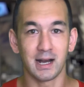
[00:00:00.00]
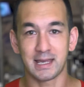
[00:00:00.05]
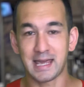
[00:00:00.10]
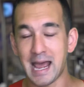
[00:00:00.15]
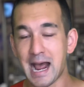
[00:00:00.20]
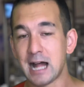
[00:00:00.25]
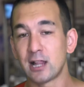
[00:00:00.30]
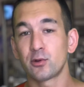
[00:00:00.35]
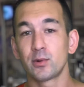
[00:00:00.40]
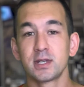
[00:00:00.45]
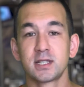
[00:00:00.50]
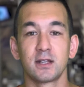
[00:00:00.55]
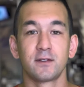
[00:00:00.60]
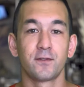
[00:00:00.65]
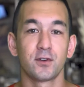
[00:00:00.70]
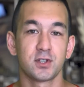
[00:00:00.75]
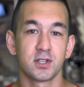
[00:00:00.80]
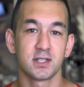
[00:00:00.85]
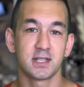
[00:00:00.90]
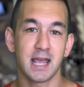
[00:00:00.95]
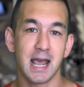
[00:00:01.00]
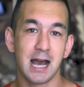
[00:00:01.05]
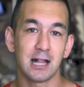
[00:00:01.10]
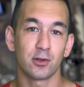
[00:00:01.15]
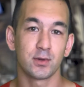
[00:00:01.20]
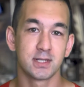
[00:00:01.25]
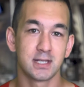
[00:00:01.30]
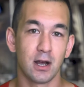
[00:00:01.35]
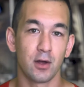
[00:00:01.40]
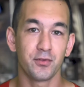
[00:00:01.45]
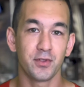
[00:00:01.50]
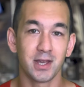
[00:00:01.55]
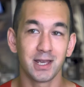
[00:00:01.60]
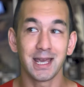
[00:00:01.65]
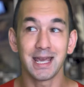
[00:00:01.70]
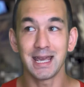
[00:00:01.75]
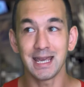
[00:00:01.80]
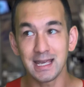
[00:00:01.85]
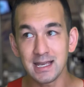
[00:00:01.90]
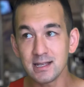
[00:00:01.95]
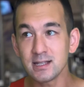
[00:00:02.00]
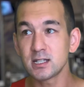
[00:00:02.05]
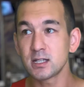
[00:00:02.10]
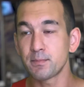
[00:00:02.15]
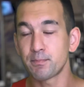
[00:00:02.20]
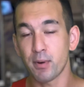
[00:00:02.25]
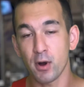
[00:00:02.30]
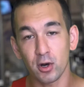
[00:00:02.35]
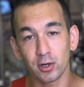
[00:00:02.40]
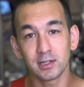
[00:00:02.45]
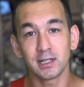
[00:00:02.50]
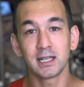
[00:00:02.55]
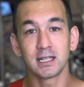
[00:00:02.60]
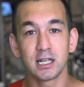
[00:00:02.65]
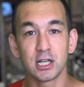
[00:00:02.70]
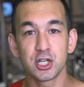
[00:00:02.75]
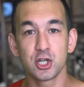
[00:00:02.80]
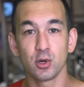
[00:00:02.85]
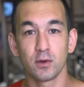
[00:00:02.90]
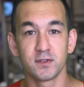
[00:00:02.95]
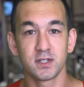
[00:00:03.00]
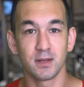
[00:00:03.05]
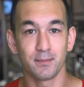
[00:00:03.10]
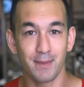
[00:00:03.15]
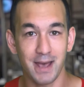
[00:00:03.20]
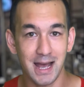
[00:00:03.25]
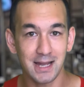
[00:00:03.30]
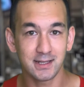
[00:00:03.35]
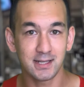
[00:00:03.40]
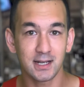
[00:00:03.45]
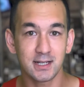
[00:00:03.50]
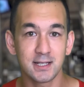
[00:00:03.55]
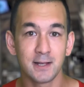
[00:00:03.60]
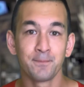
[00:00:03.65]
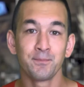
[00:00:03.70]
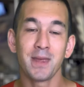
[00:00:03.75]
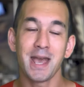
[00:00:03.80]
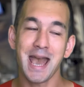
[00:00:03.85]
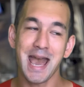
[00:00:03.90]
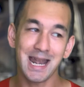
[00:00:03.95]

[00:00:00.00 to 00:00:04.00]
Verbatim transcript: calories in versus calories out thing is partly an issue of semantics,